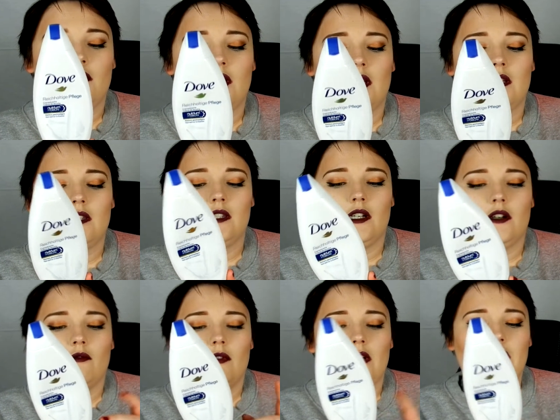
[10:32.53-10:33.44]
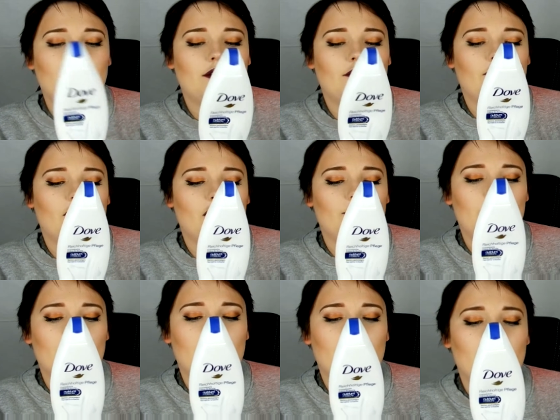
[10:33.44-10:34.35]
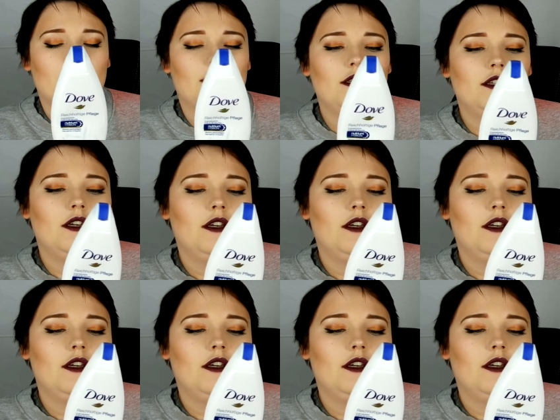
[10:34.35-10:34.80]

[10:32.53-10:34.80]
It's their regular formula,